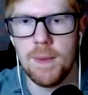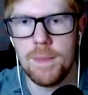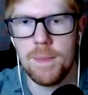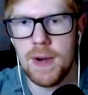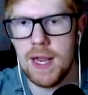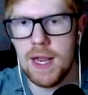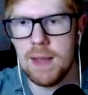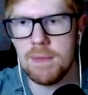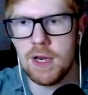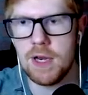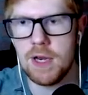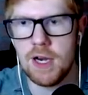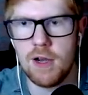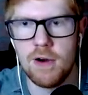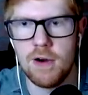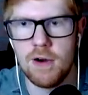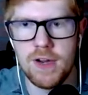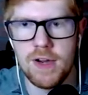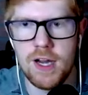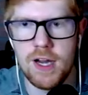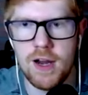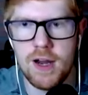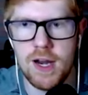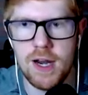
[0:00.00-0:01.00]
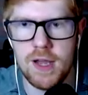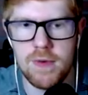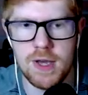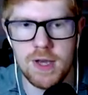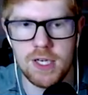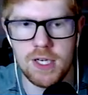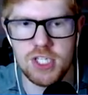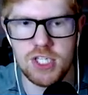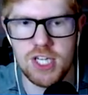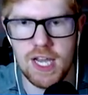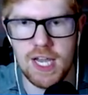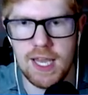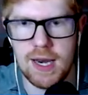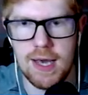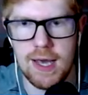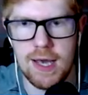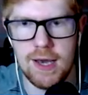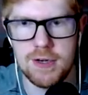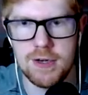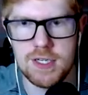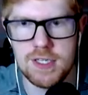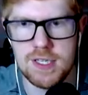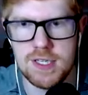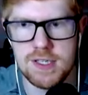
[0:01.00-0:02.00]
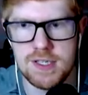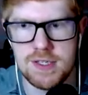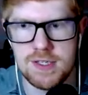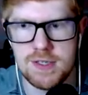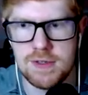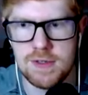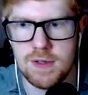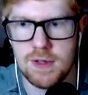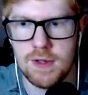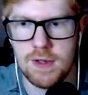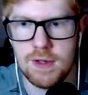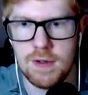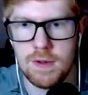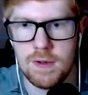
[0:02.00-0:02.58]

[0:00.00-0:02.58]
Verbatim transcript: But I am going to go over here anyway and check it out just because...